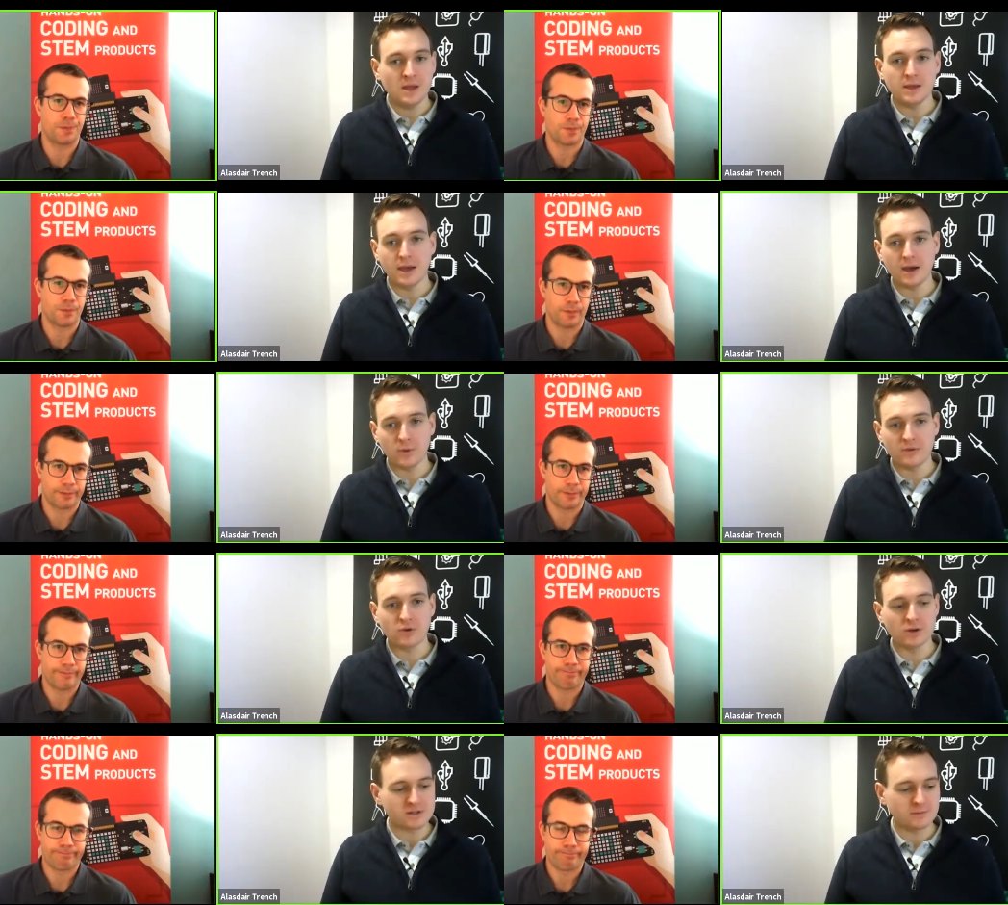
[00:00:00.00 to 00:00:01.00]
Speaker 1: Yeah, we've
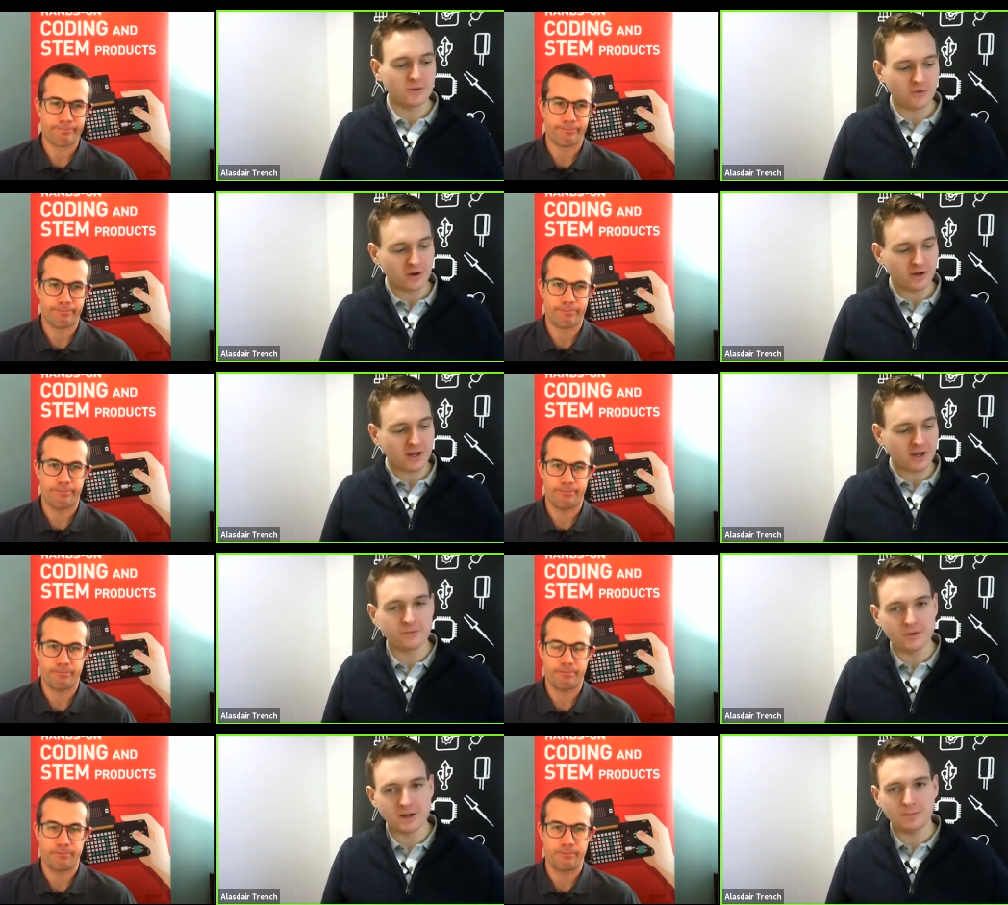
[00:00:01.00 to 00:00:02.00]
got some. We've got a couple
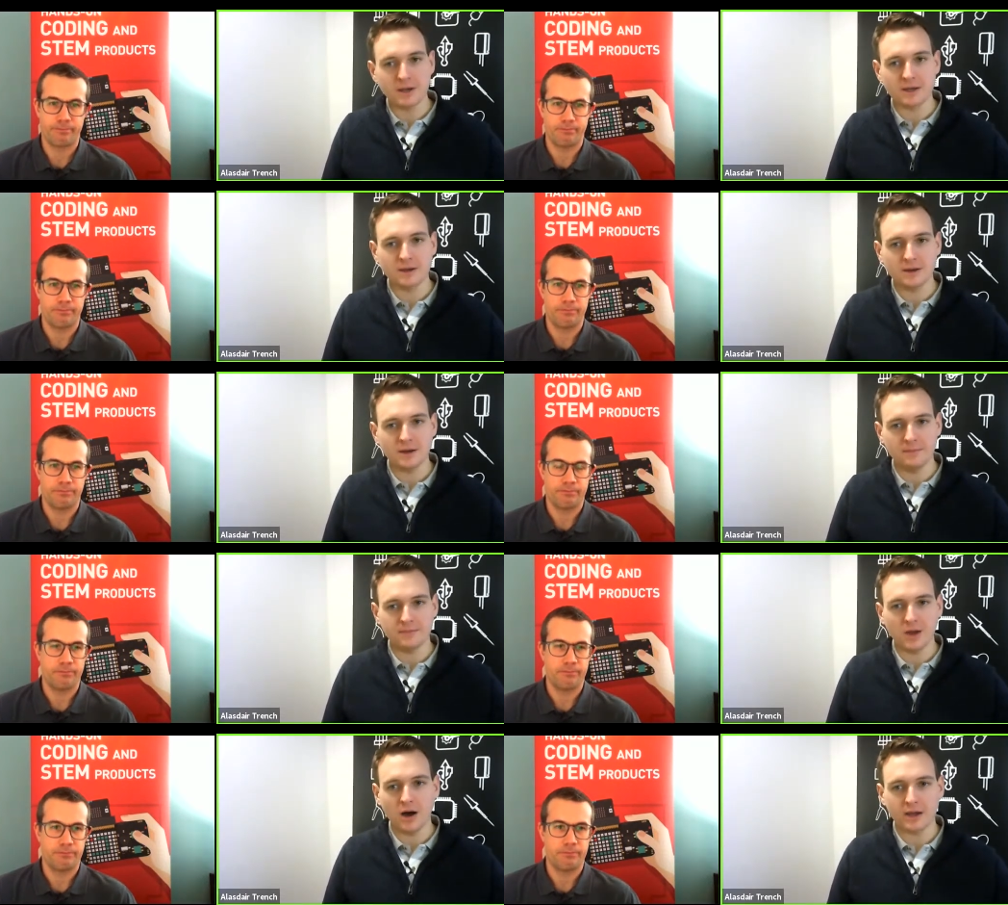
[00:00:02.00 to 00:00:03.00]
of really big um,
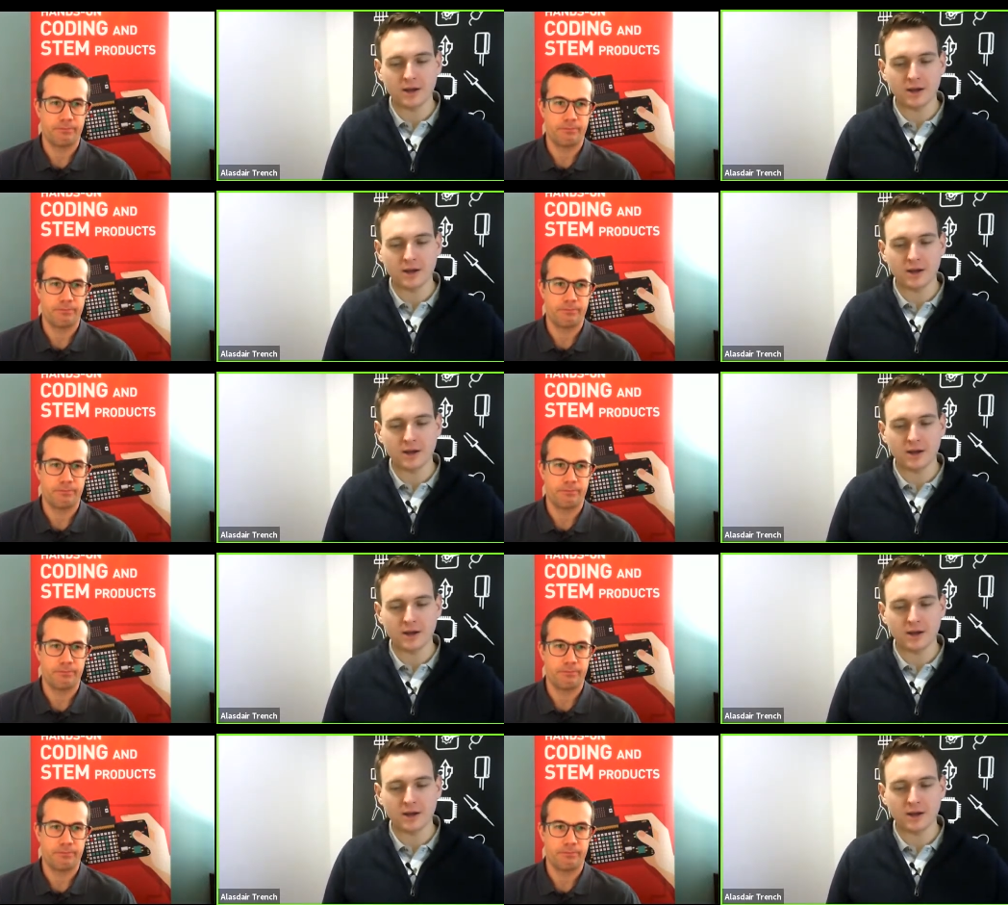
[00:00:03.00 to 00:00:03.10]
high